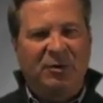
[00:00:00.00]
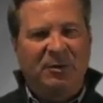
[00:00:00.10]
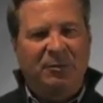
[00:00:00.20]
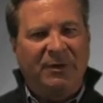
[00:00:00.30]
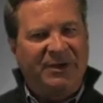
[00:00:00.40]

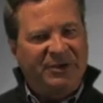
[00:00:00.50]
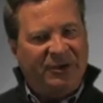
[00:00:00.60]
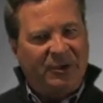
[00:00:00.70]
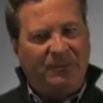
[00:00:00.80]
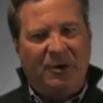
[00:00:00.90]
Corporation.
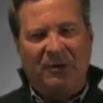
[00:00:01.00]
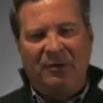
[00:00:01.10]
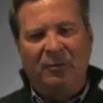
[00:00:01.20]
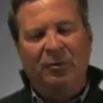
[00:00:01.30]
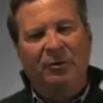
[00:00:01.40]
They're a part of
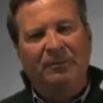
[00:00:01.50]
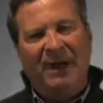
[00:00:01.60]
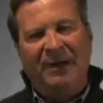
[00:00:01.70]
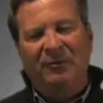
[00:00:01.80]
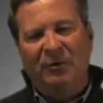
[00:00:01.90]
the World
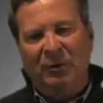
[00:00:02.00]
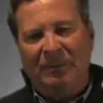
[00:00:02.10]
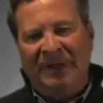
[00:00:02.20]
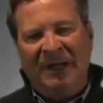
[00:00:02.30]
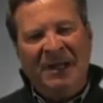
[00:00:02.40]
Bank
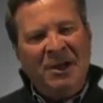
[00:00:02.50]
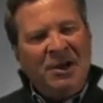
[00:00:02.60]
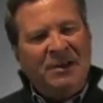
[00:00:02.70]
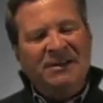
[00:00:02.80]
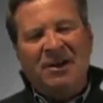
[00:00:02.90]
Group, and
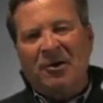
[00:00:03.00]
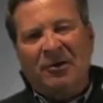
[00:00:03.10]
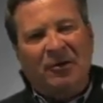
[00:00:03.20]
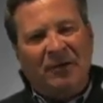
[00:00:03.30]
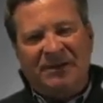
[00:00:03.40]
this
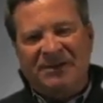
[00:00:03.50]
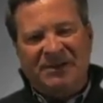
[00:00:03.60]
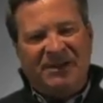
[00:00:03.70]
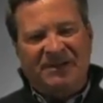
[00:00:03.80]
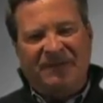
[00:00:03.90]
article is
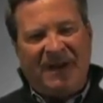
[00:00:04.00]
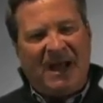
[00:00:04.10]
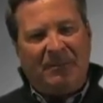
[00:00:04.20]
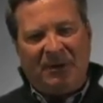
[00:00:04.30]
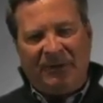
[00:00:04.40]
just
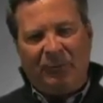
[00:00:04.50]
phenomenal.